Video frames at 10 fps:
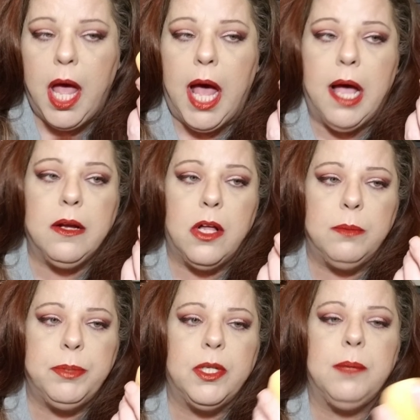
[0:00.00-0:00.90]
I call them
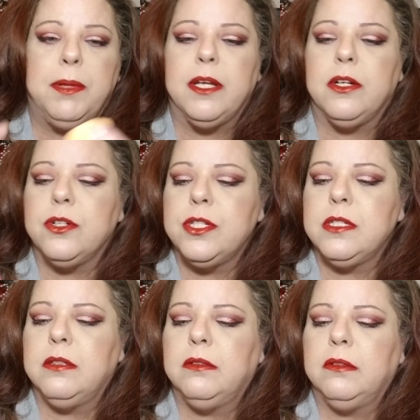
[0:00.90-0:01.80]
beauty blenders.
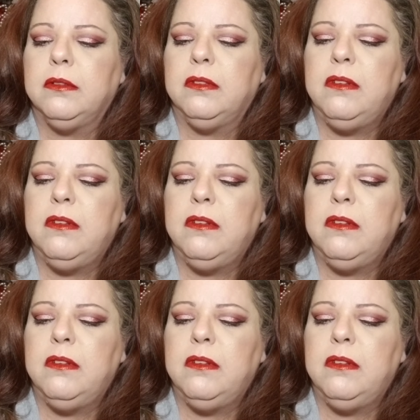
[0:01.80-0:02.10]
Well,